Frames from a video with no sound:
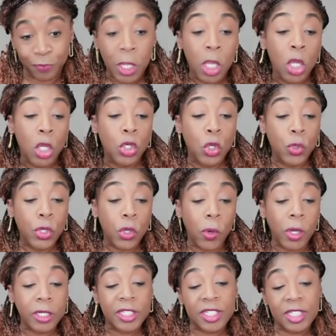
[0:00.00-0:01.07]
New
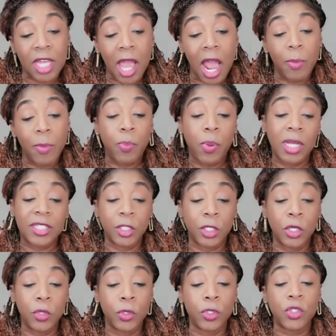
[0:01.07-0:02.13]
York's top
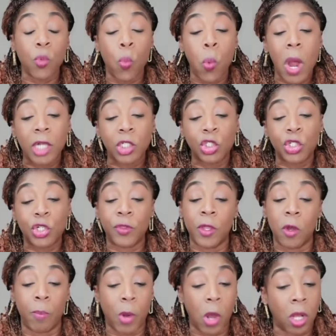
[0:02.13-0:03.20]
prosecutors watched
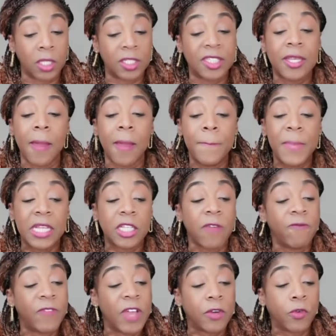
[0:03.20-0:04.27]
their boss commit
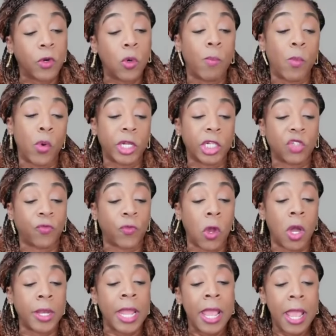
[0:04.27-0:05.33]
federal mortgage
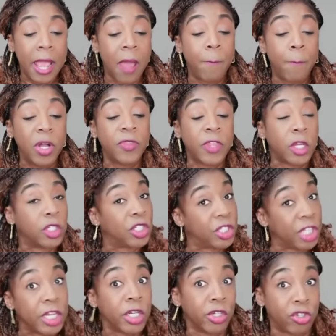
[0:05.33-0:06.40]
fraud and put their
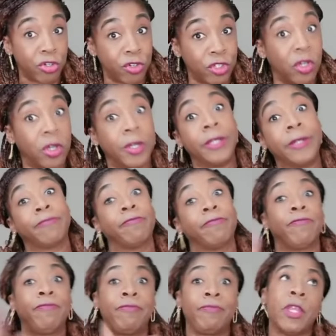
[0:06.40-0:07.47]
signatures on it.
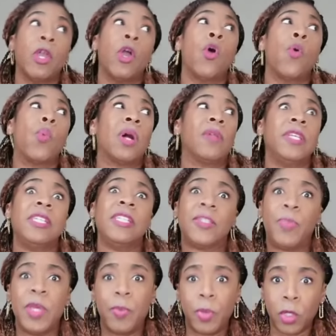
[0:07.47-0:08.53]
Wow, these
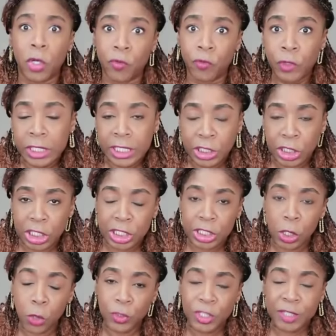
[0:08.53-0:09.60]
people are really just
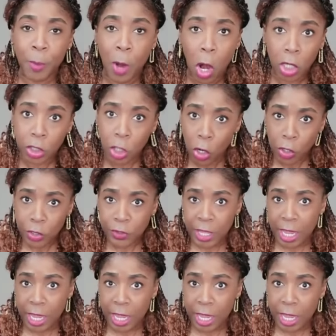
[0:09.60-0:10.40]
so smart, aren't they?